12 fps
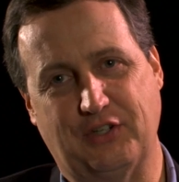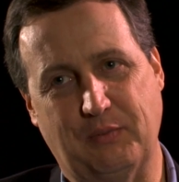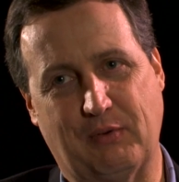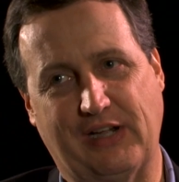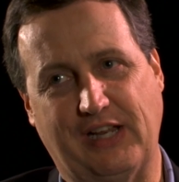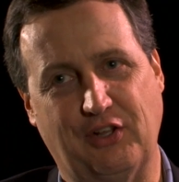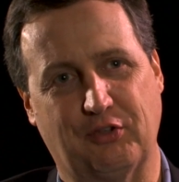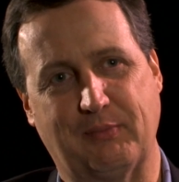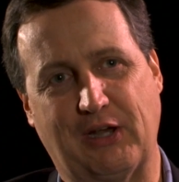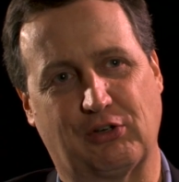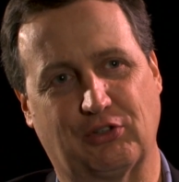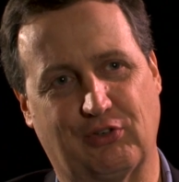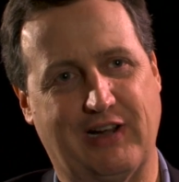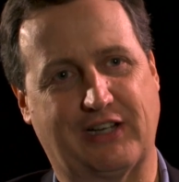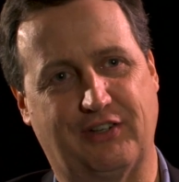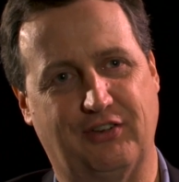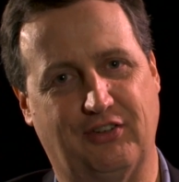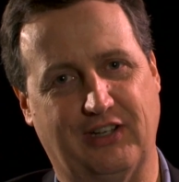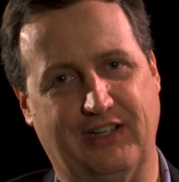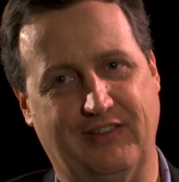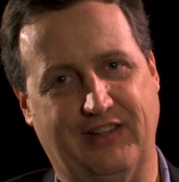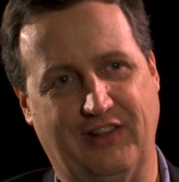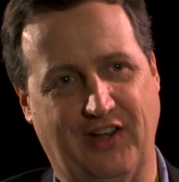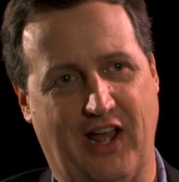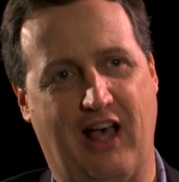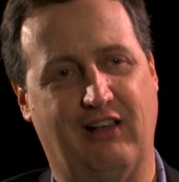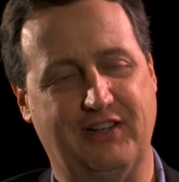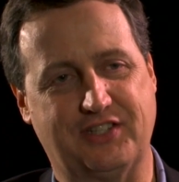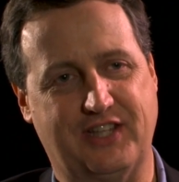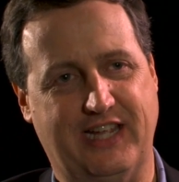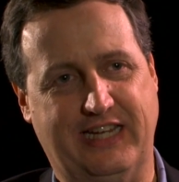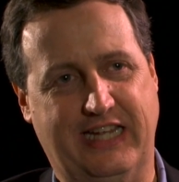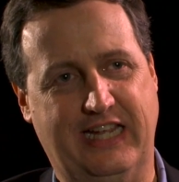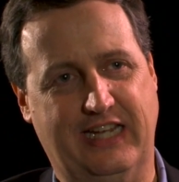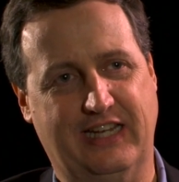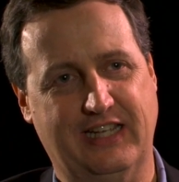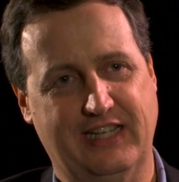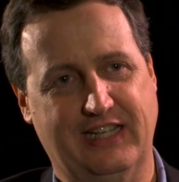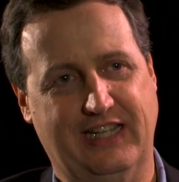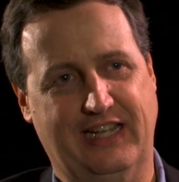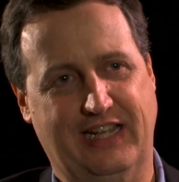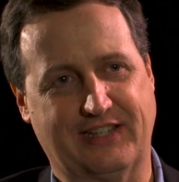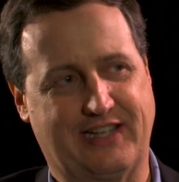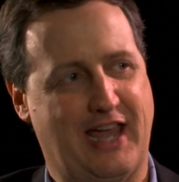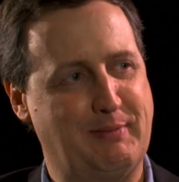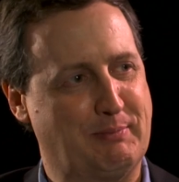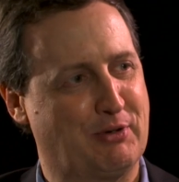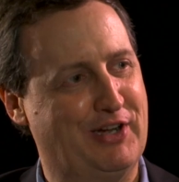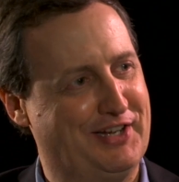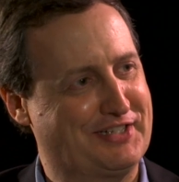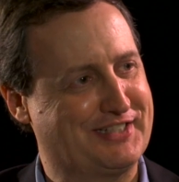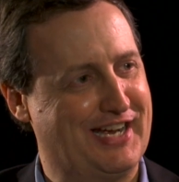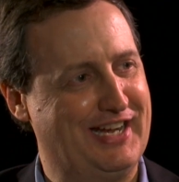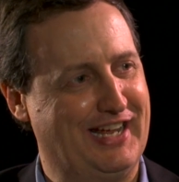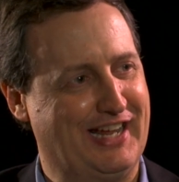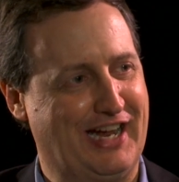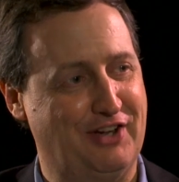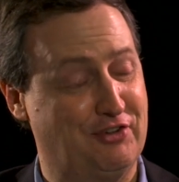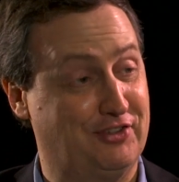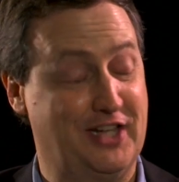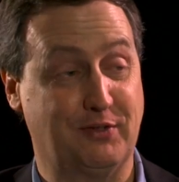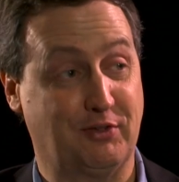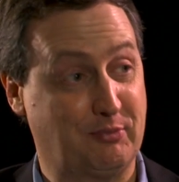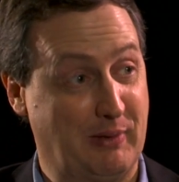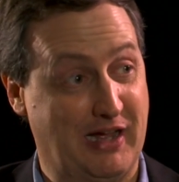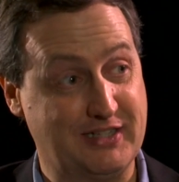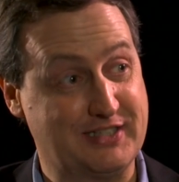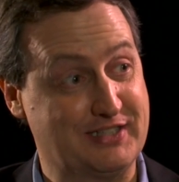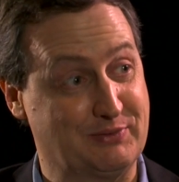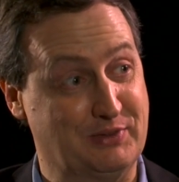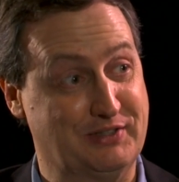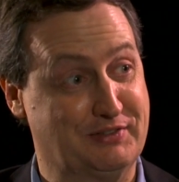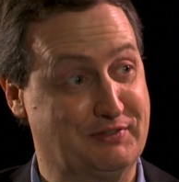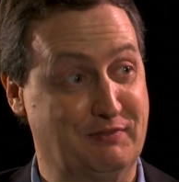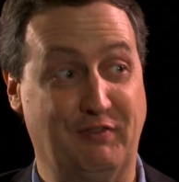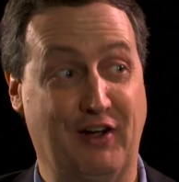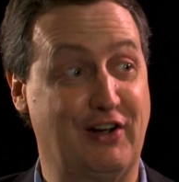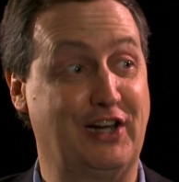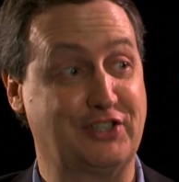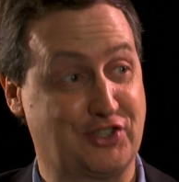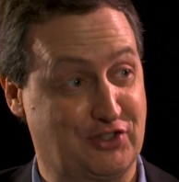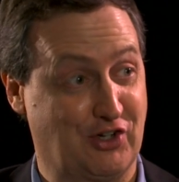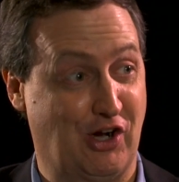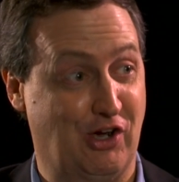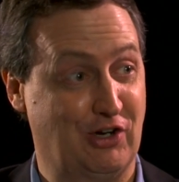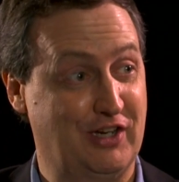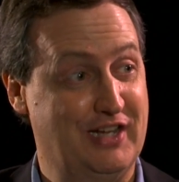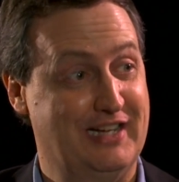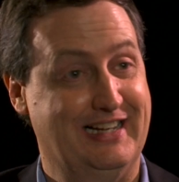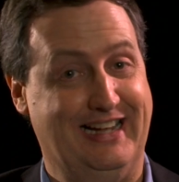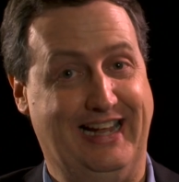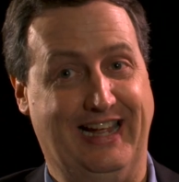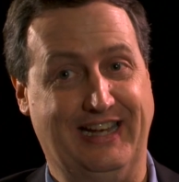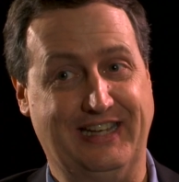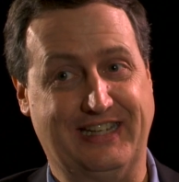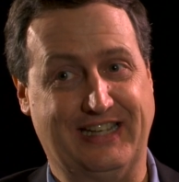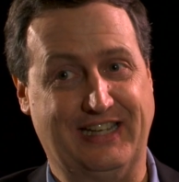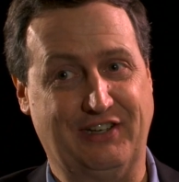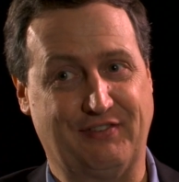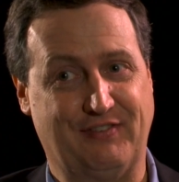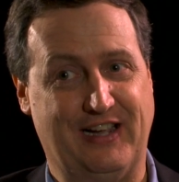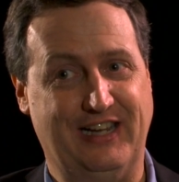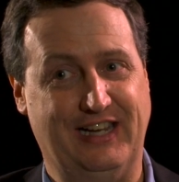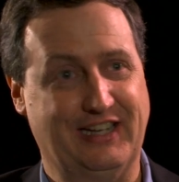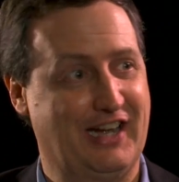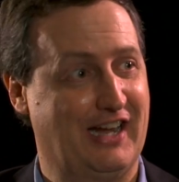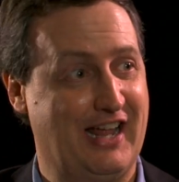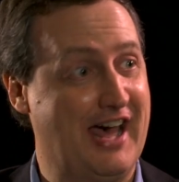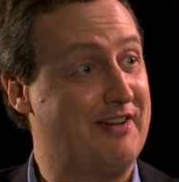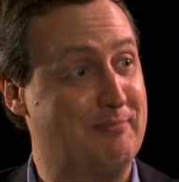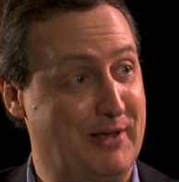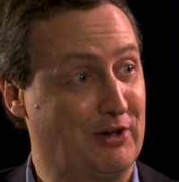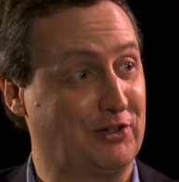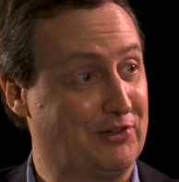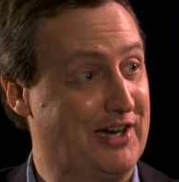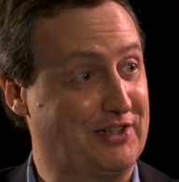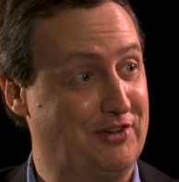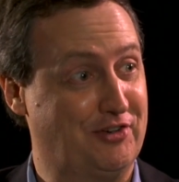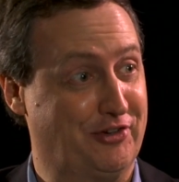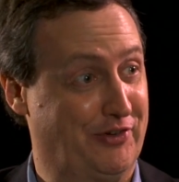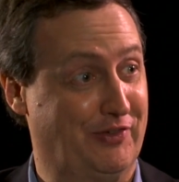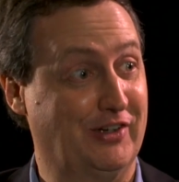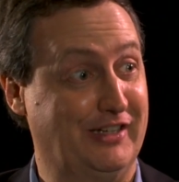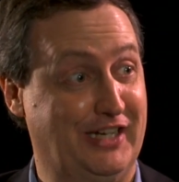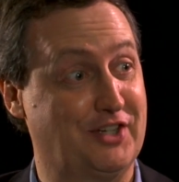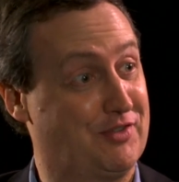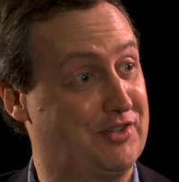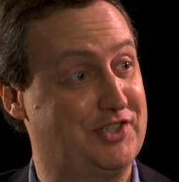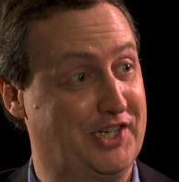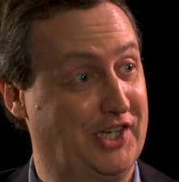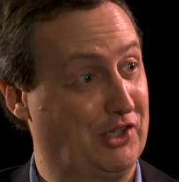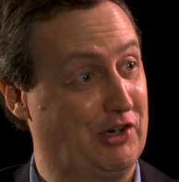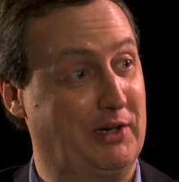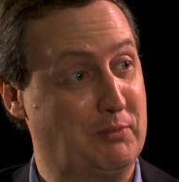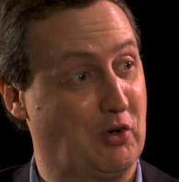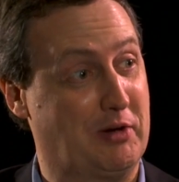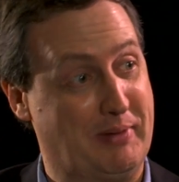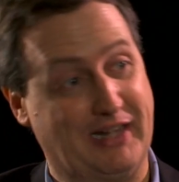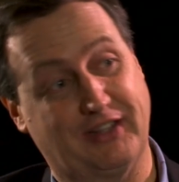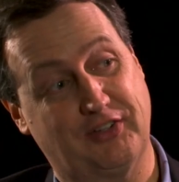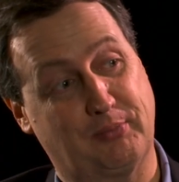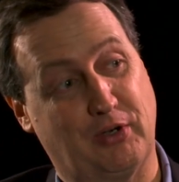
so bringing those medical directors uh, the knowledge they need has got to be pretty exciting. And I understand the response was very strong, and uh, you're finding that a lot of medical directors are really interested in learning more about this